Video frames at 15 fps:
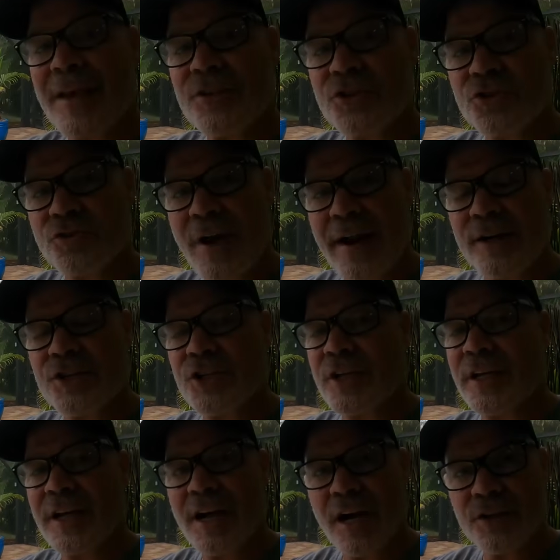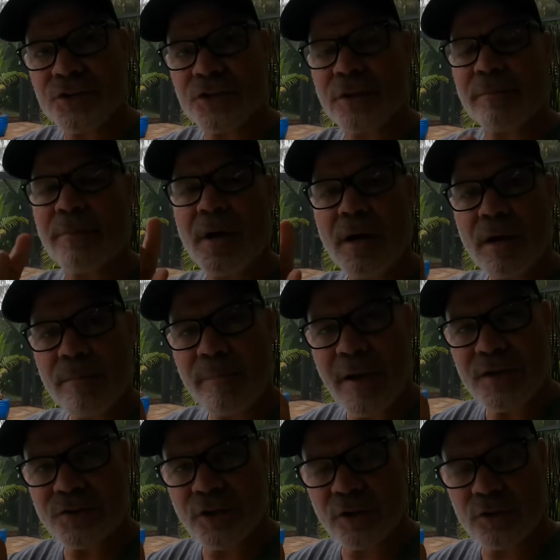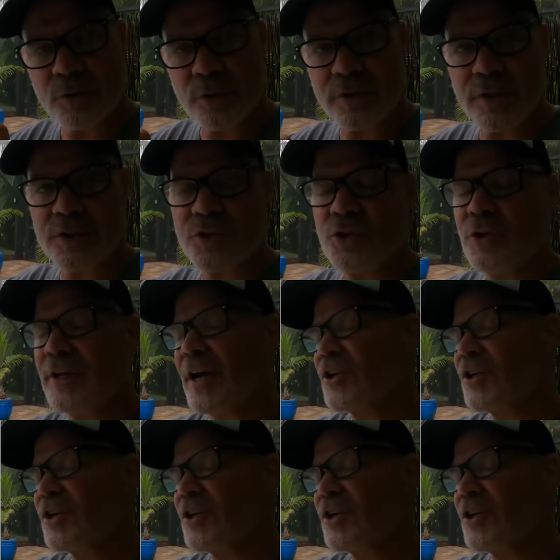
a strategy custom based on a soil test. So you can